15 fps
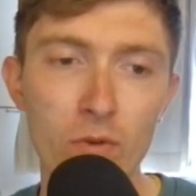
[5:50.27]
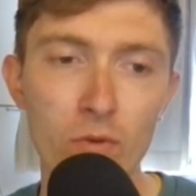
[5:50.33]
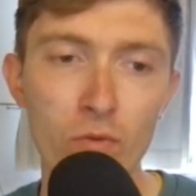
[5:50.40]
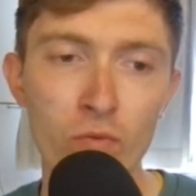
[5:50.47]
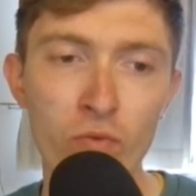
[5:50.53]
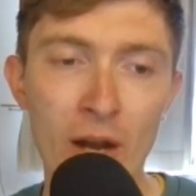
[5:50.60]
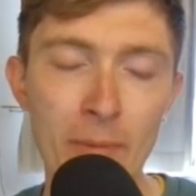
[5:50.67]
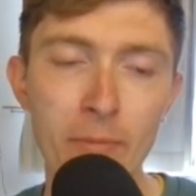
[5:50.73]

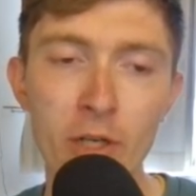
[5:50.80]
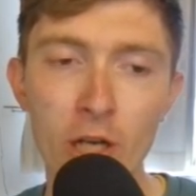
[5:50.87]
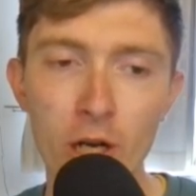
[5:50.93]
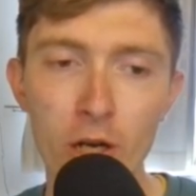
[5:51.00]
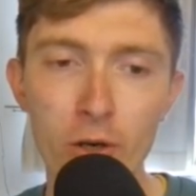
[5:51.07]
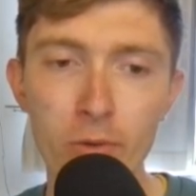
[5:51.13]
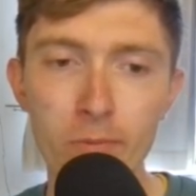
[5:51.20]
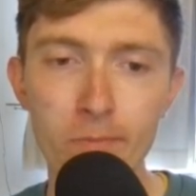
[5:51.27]

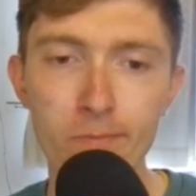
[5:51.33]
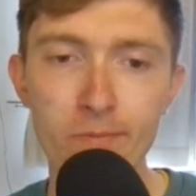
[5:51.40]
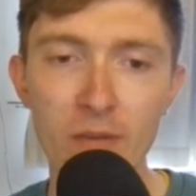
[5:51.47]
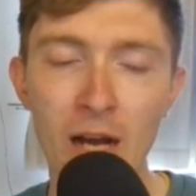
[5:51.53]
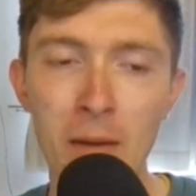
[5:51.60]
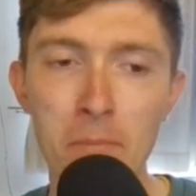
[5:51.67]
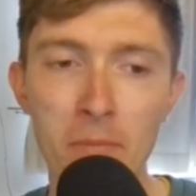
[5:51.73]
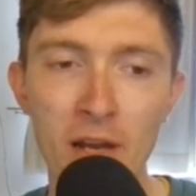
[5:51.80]
Remco,
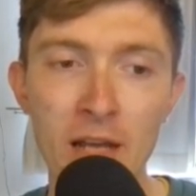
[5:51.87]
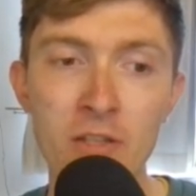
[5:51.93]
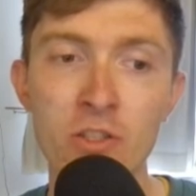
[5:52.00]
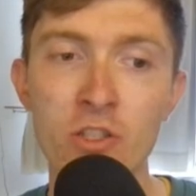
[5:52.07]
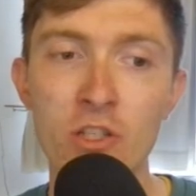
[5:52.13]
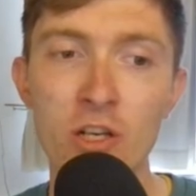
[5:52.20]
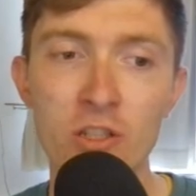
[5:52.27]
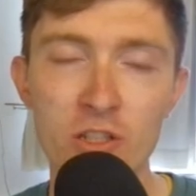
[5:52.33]
I'm less
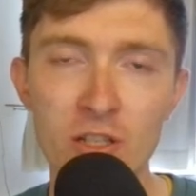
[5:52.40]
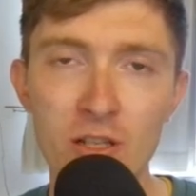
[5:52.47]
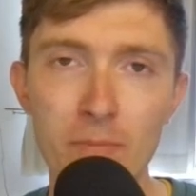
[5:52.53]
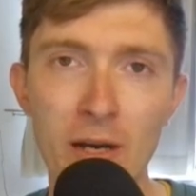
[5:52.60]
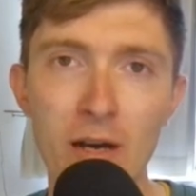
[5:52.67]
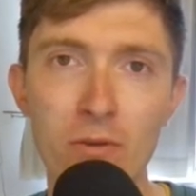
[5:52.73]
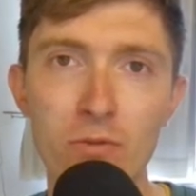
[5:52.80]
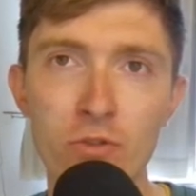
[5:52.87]
certain
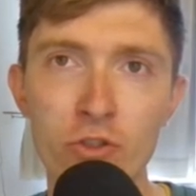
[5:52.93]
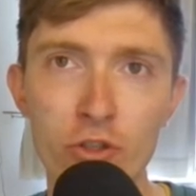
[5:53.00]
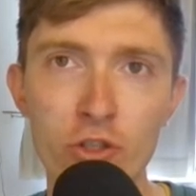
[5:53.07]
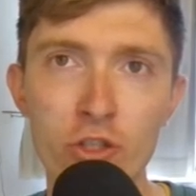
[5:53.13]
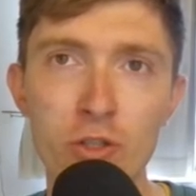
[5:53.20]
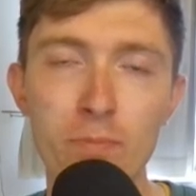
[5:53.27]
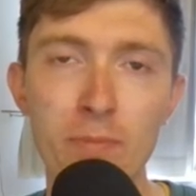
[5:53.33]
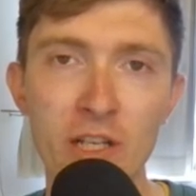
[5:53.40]
about,
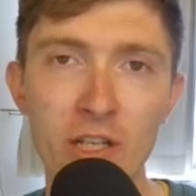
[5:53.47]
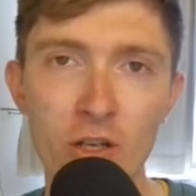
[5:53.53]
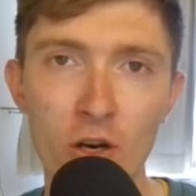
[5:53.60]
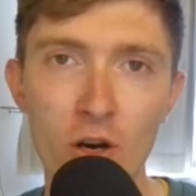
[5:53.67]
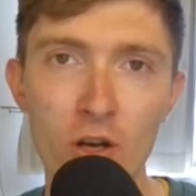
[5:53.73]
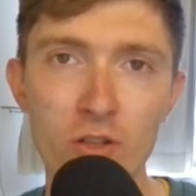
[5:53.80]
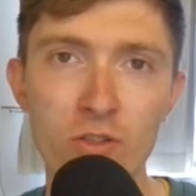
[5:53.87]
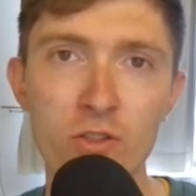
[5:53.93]
just
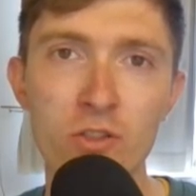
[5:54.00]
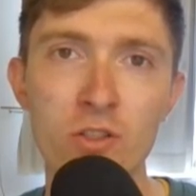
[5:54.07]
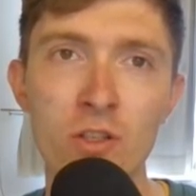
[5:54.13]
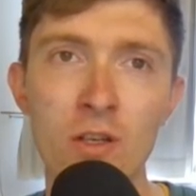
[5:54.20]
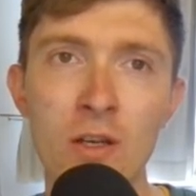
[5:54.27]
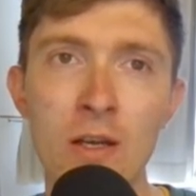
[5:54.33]
because